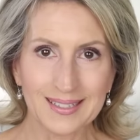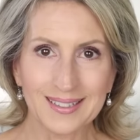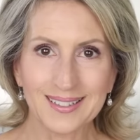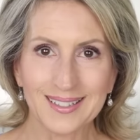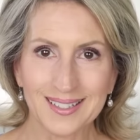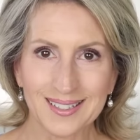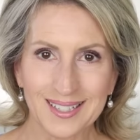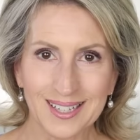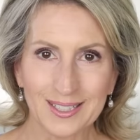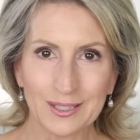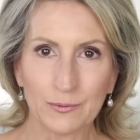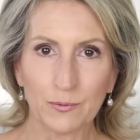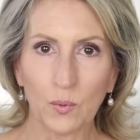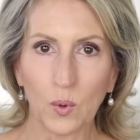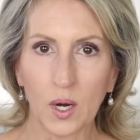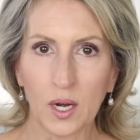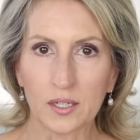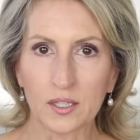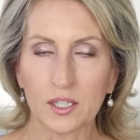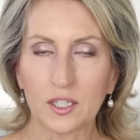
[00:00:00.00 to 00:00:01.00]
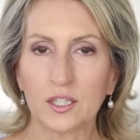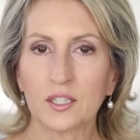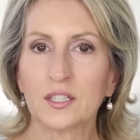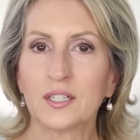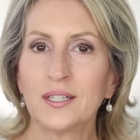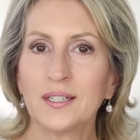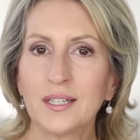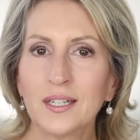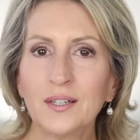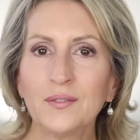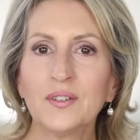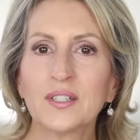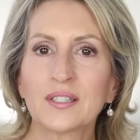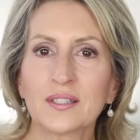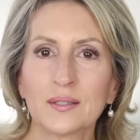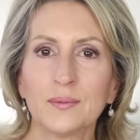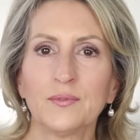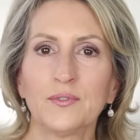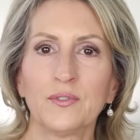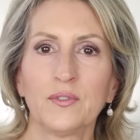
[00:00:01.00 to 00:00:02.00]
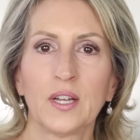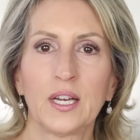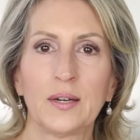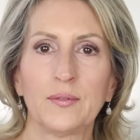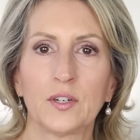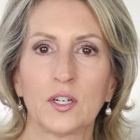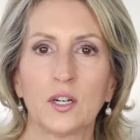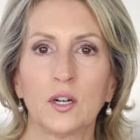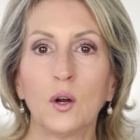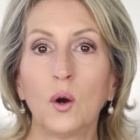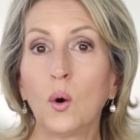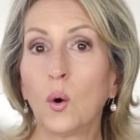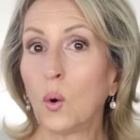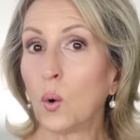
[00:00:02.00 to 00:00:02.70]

instead of water to give it some flavor,